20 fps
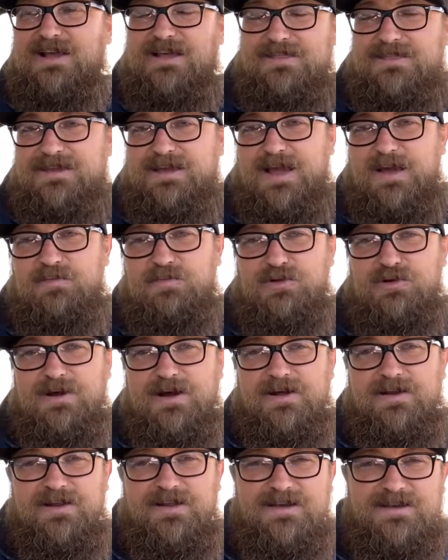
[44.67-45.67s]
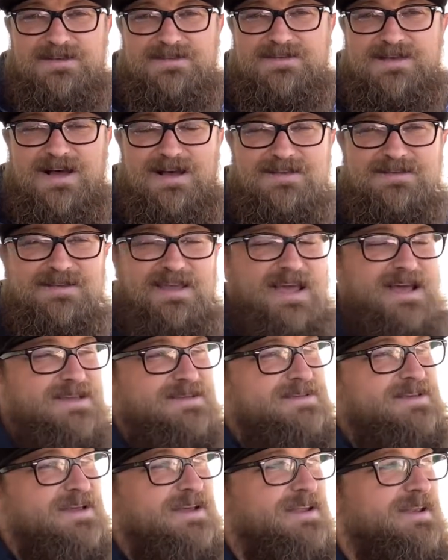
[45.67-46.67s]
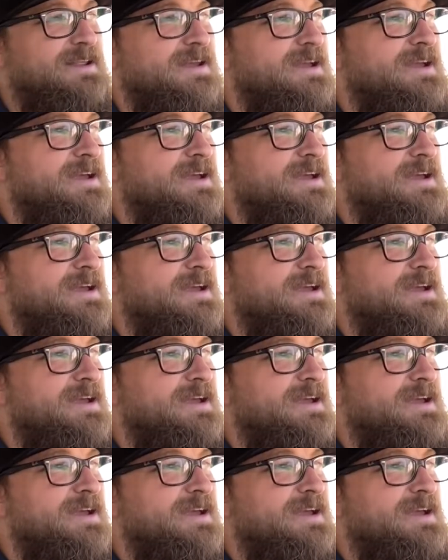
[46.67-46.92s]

I think I blew out an exhaust gasket,